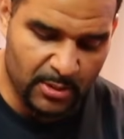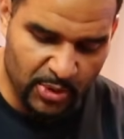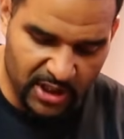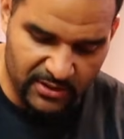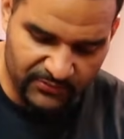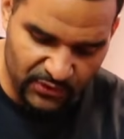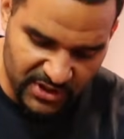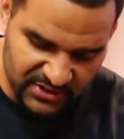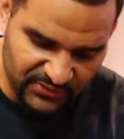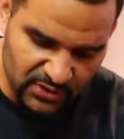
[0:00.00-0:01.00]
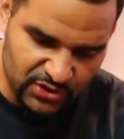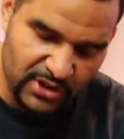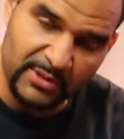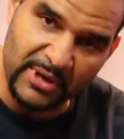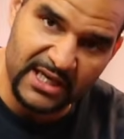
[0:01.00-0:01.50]
But for this filter,
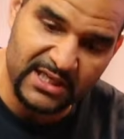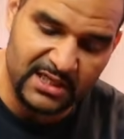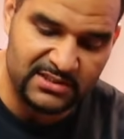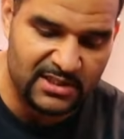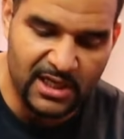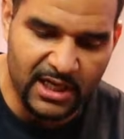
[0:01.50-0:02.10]
in my case,